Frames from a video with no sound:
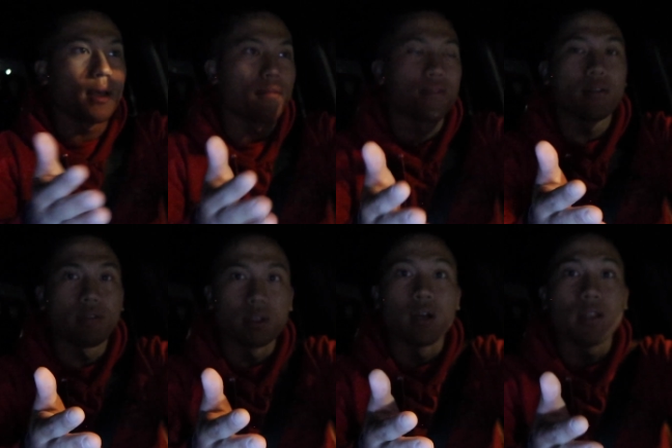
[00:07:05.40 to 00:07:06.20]
that have
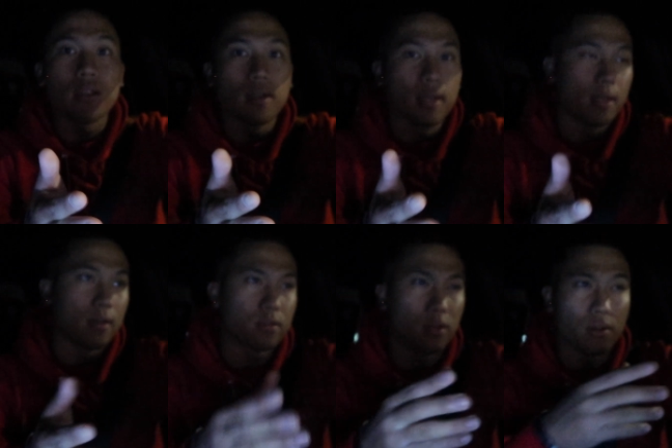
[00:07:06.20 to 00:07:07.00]
never done it.
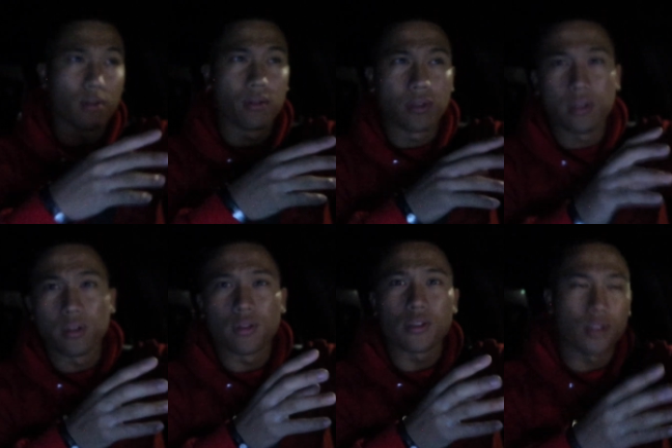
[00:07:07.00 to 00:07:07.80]
So, you
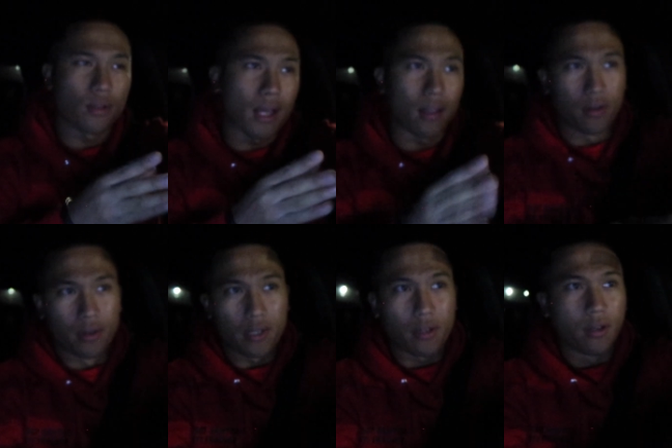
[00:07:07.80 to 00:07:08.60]
know, there's still that
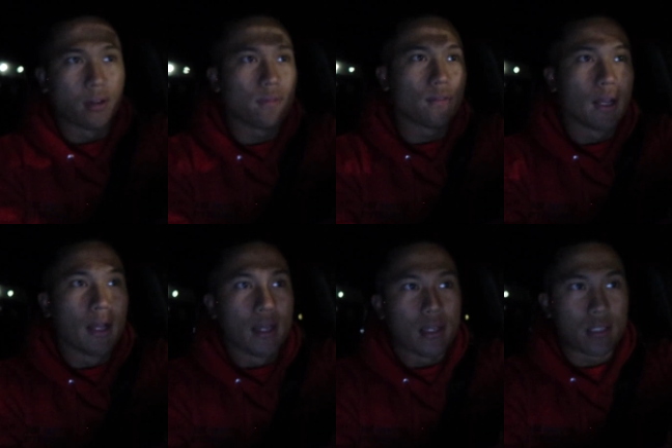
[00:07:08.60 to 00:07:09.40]
learning curve,
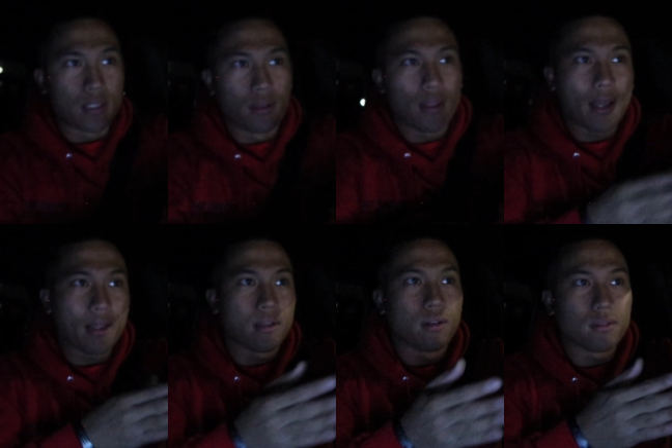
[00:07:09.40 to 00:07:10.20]
still
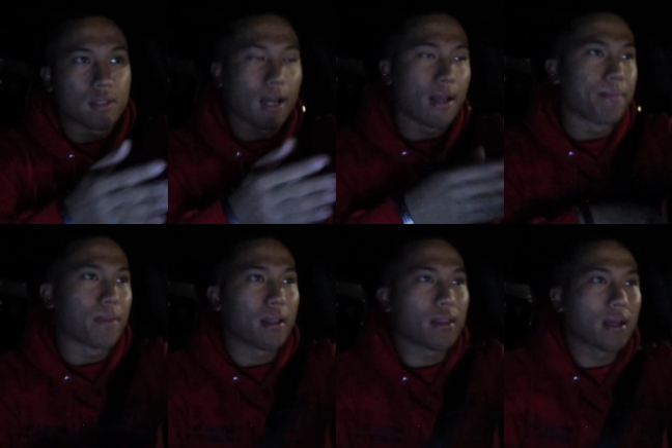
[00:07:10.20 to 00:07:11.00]
that, you know, time
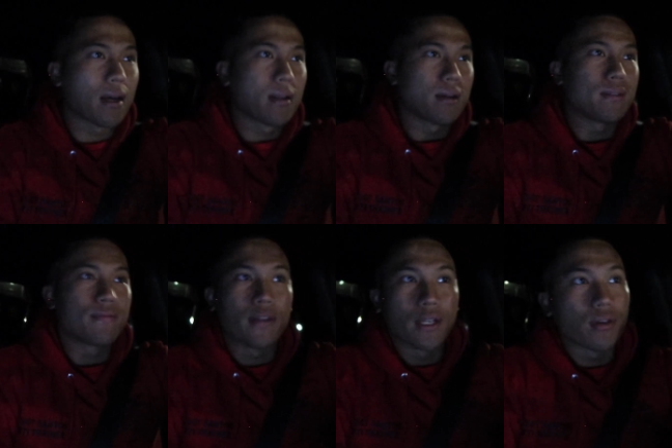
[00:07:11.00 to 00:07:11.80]
that they gotta
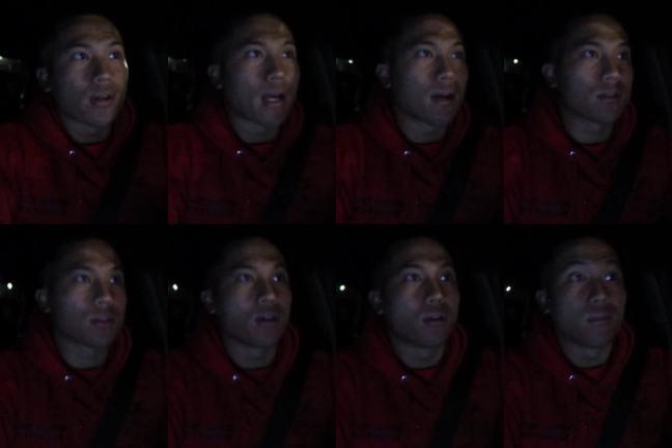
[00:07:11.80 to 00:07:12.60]
figure it out.
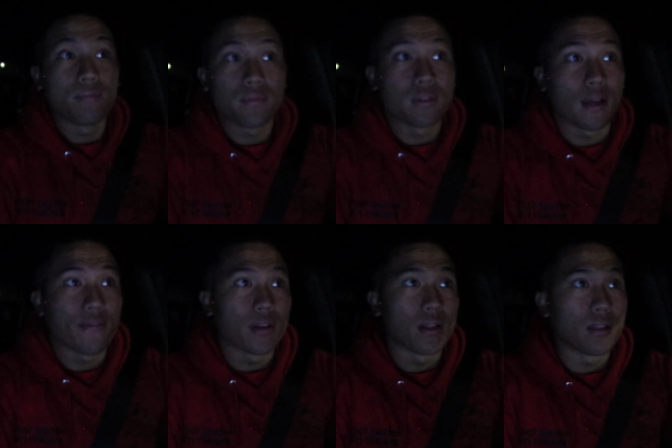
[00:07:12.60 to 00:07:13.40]
So
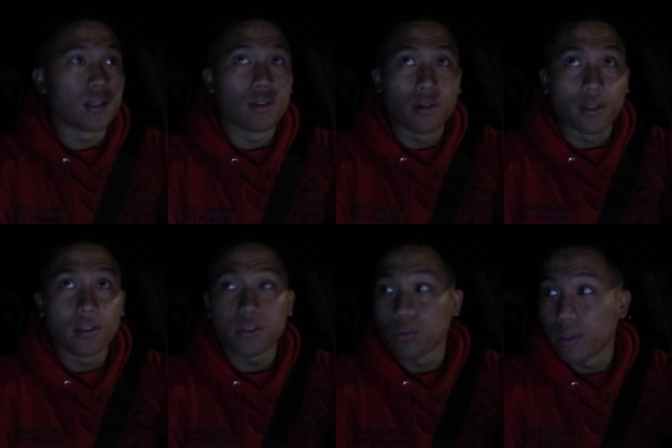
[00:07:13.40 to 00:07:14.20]
definitely during
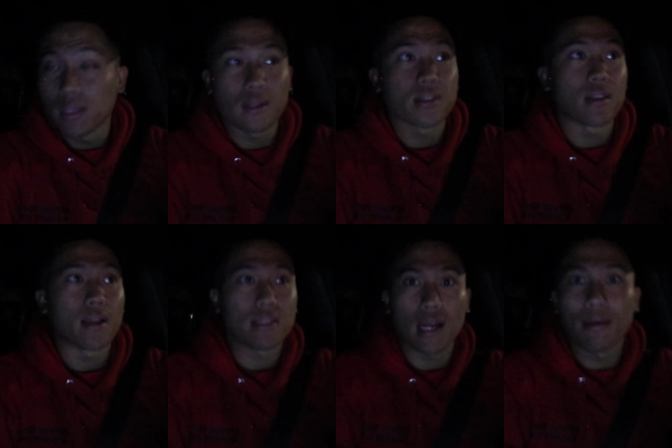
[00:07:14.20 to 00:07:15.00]
this week, it's
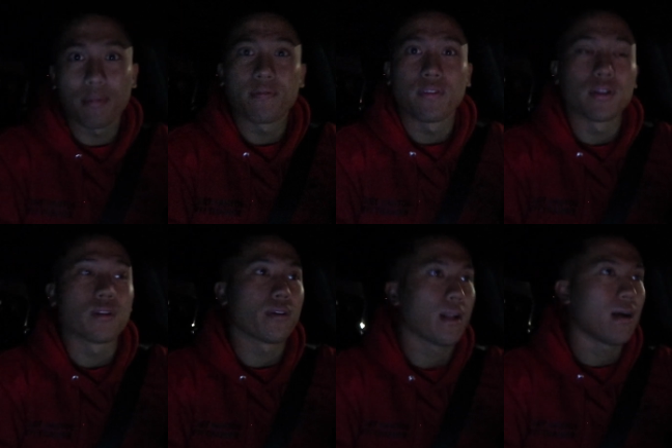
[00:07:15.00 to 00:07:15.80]
that time to
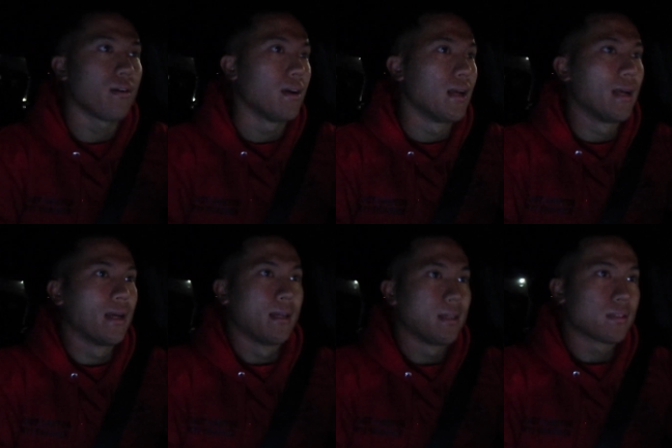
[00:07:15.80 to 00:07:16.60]
figure it out.
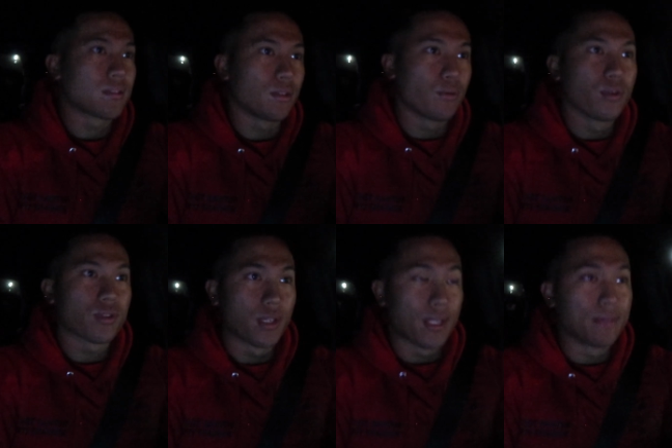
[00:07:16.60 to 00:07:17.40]
So we'll
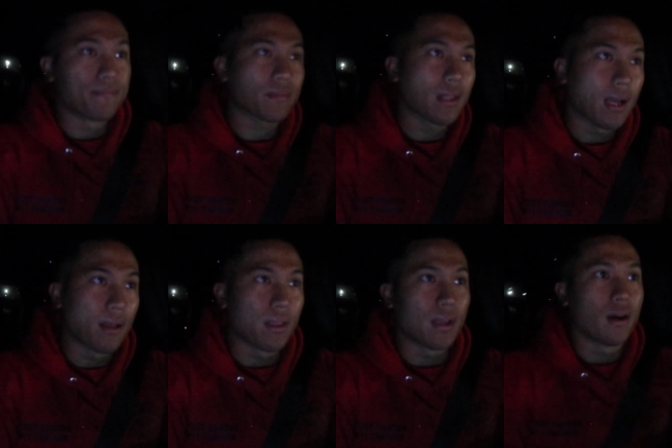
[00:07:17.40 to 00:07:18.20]
see
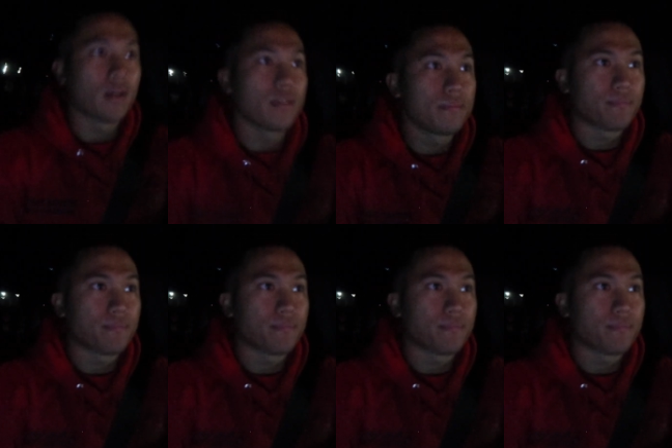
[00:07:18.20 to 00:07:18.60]
how they are.